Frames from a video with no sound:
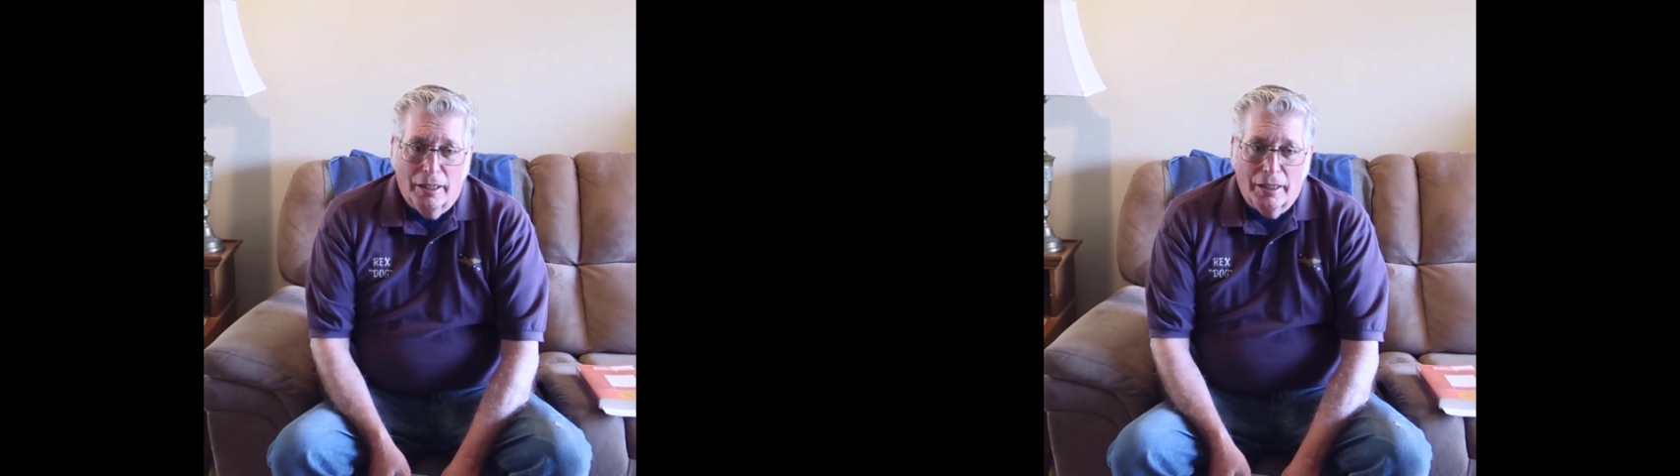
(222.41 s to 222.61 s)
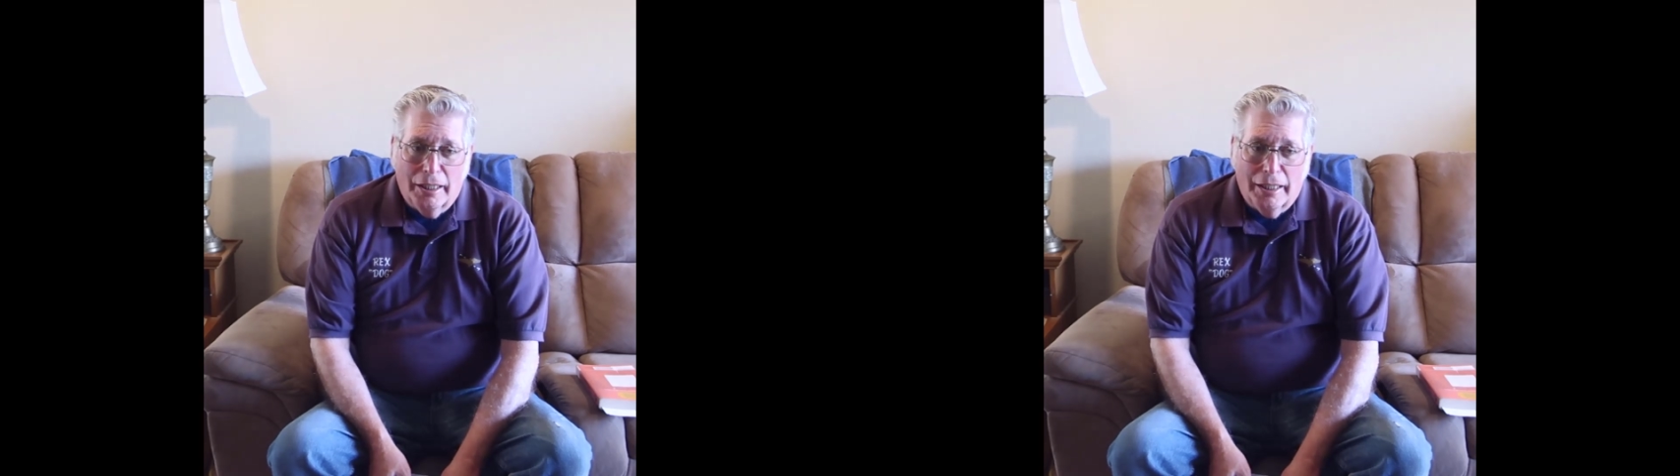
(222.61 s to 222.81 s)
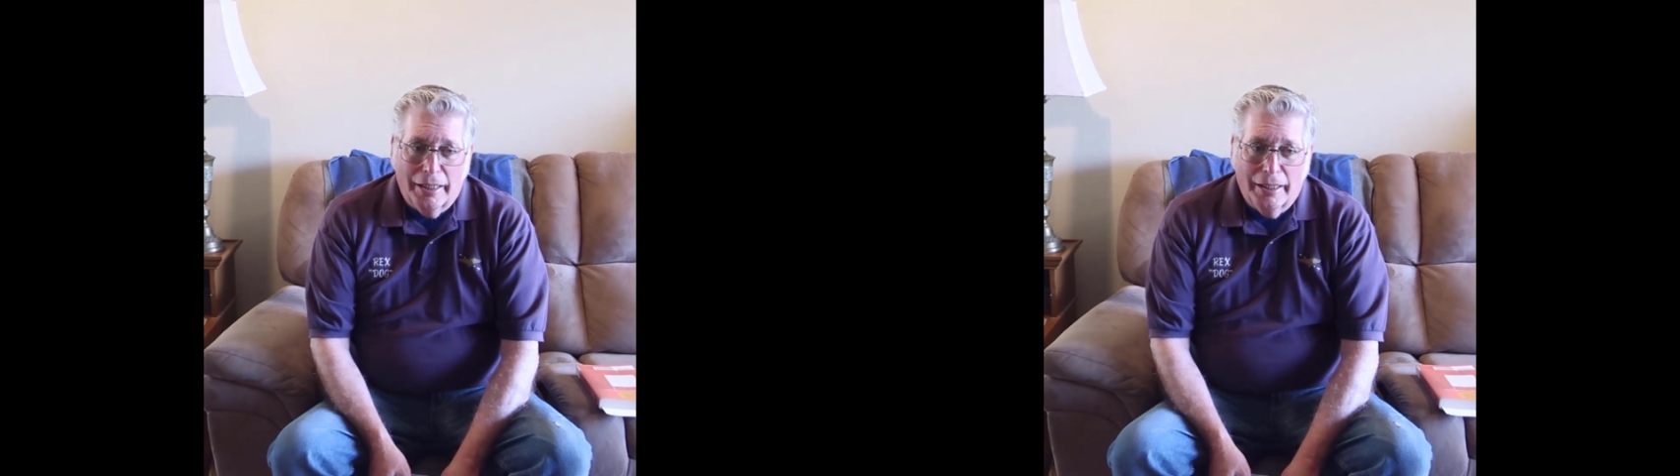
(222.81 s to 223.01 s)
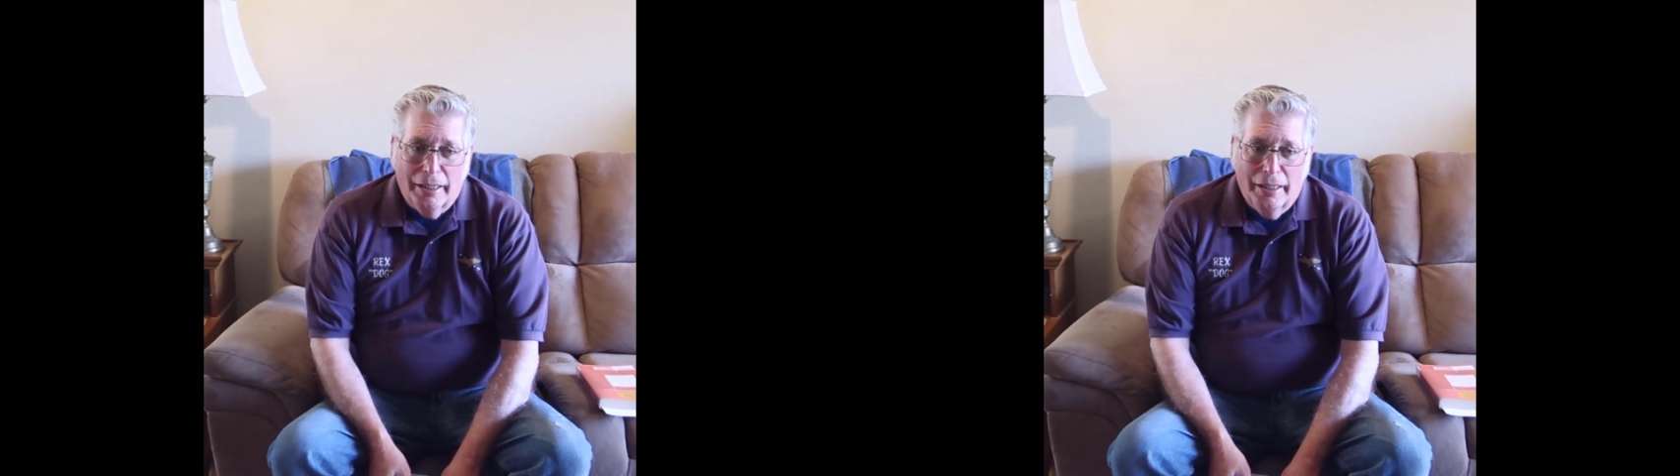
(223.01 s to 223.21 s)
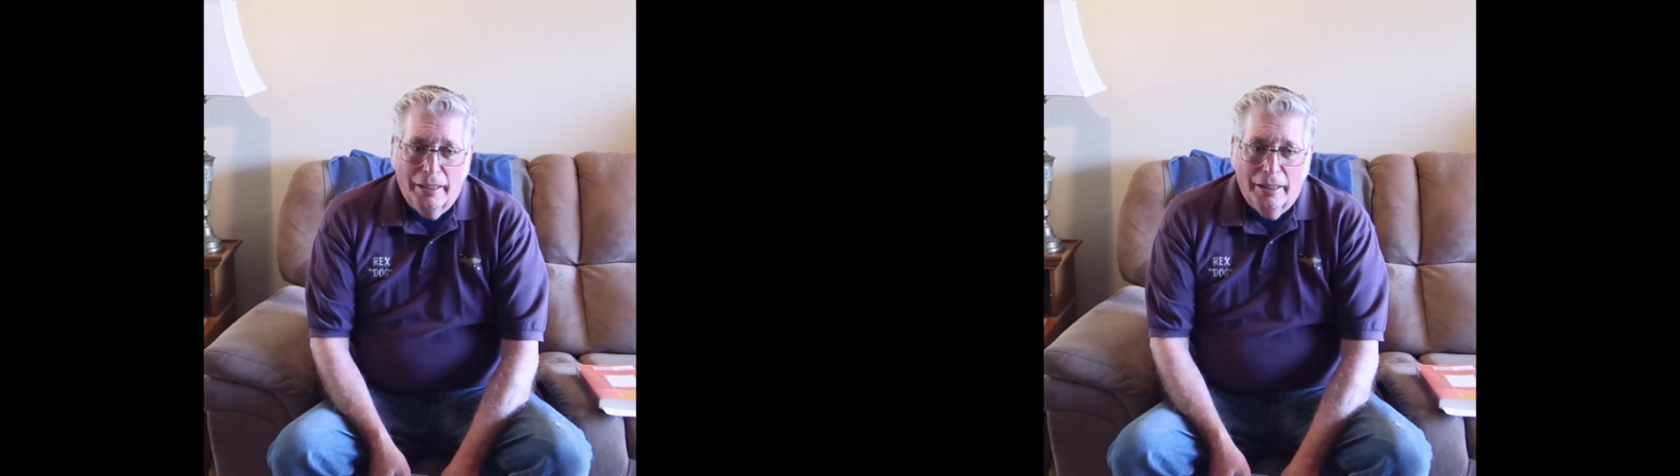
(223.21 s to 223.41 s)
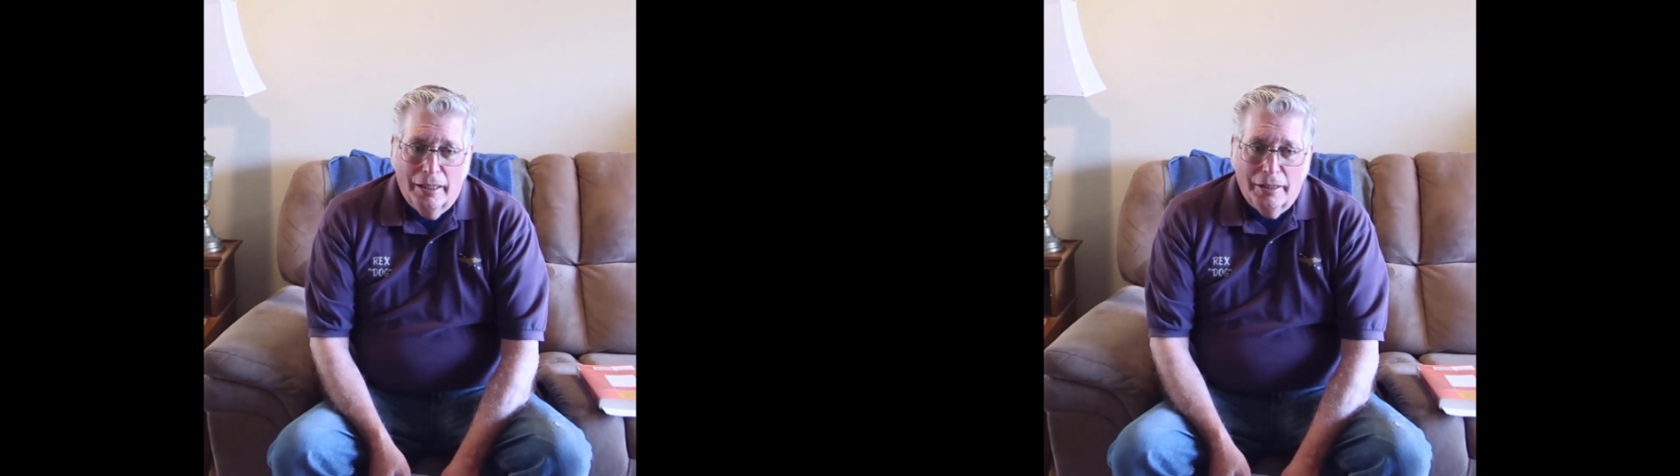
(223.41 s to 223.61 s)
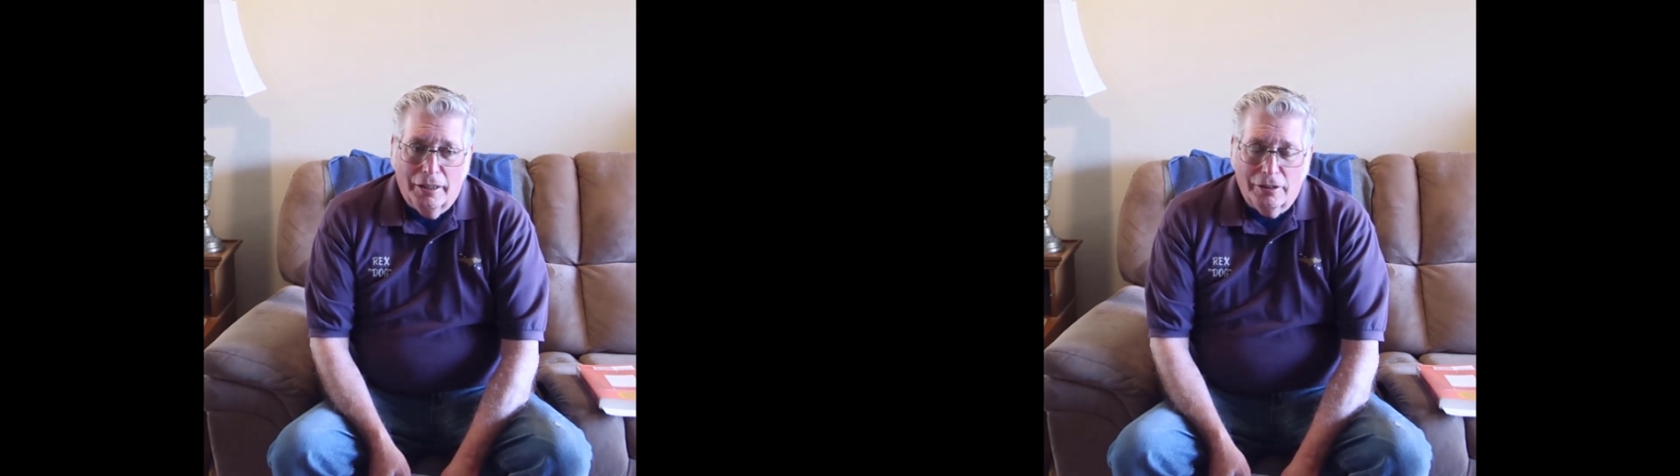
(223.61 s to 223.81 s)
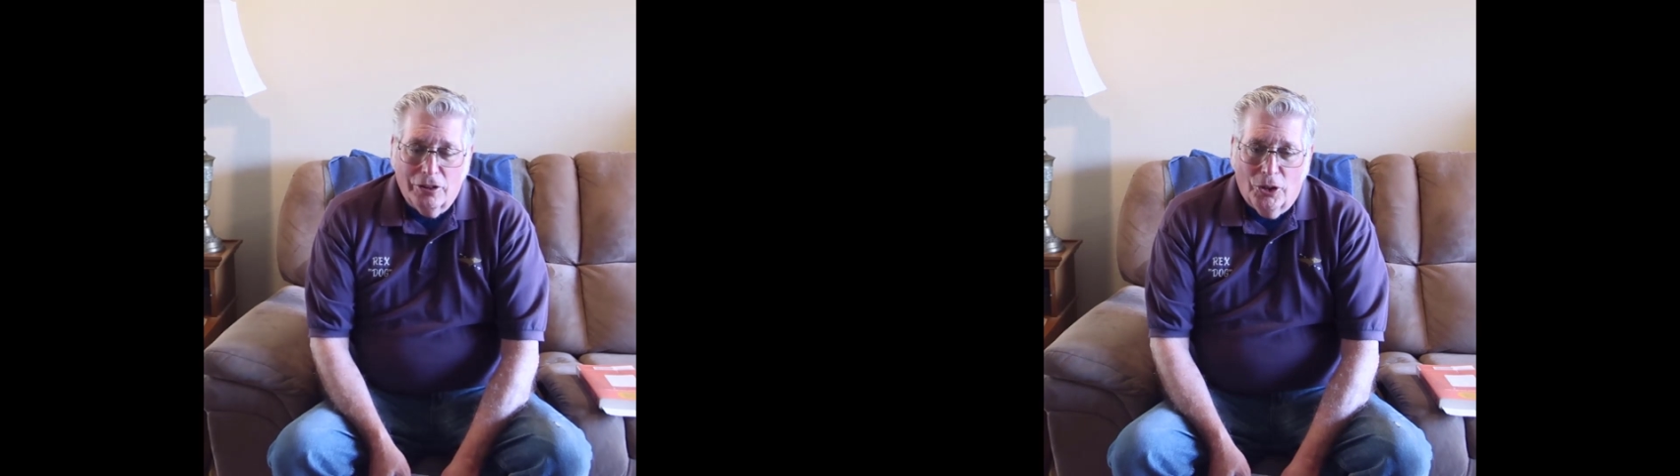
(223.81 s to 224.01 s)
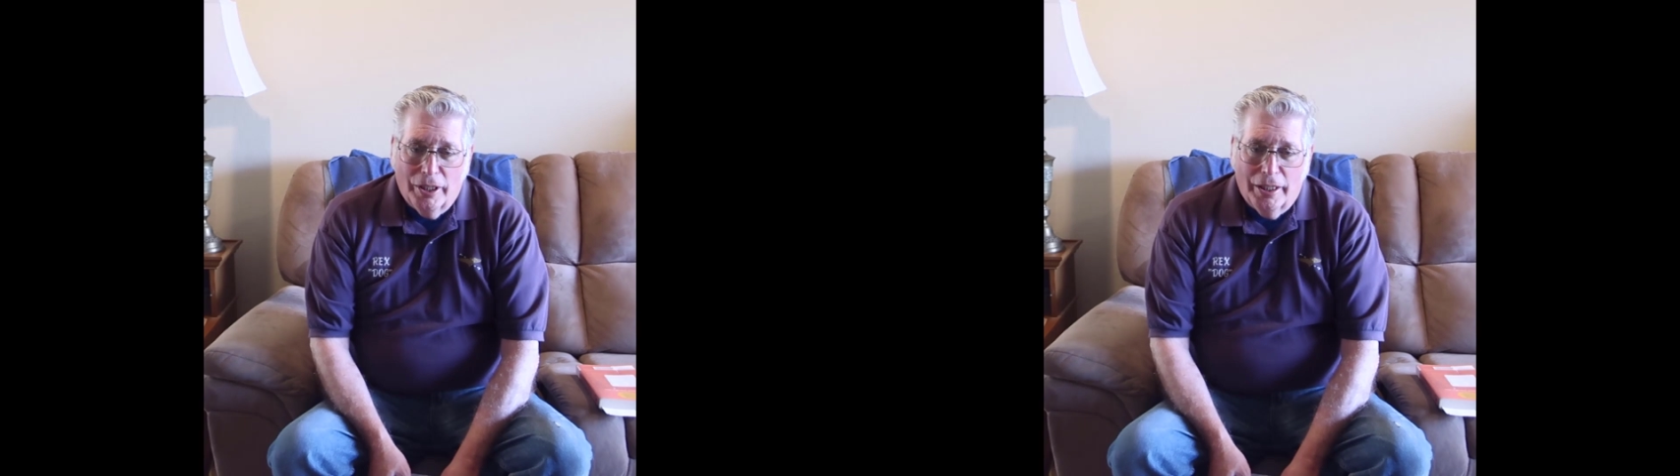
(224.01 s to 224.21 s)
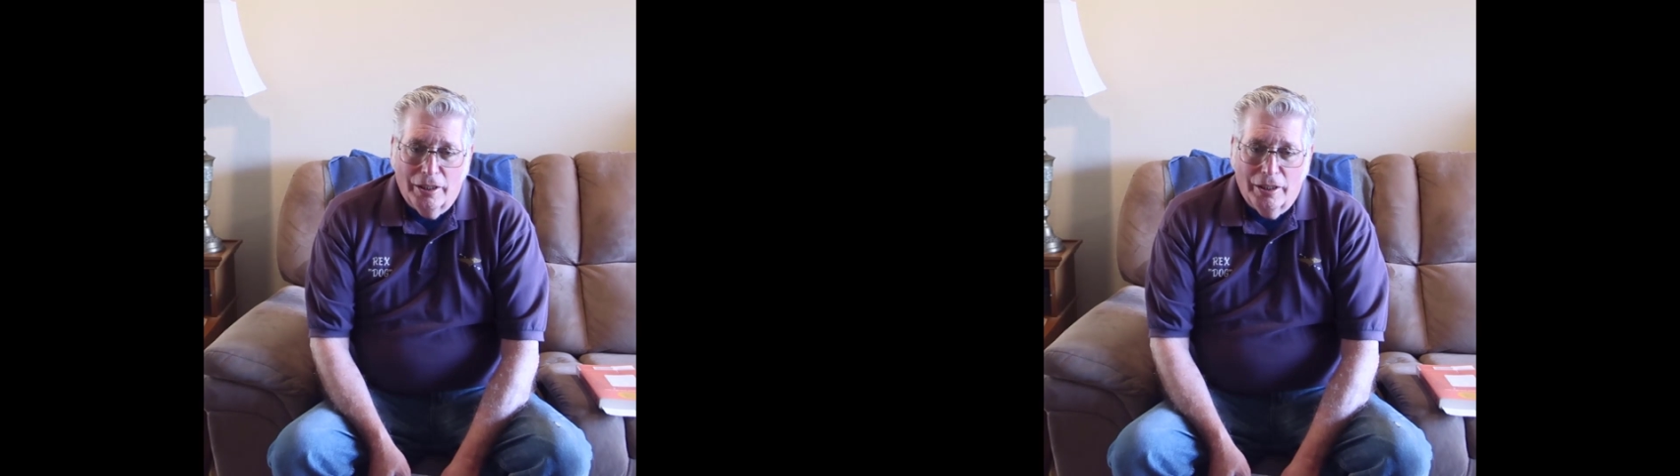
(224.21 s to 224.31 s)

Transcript: The other thing